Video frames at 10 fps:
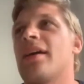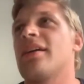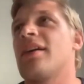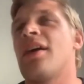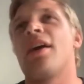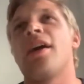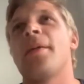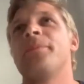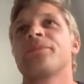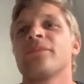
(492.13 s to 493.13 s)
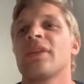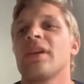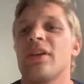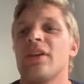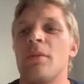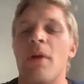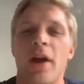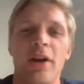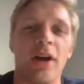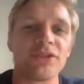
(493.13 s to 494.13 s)
you know, Mark
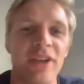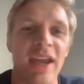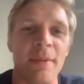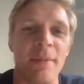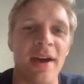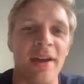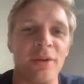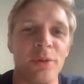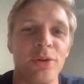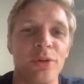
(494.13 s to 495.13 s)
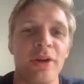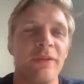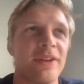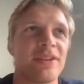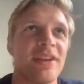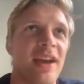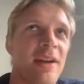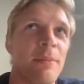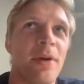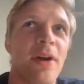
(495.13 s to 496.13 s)
also came on a recruiting visit to
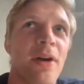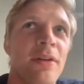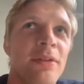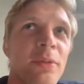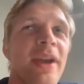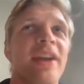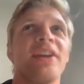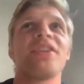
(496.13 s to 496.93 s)
Edinburgh. We had a good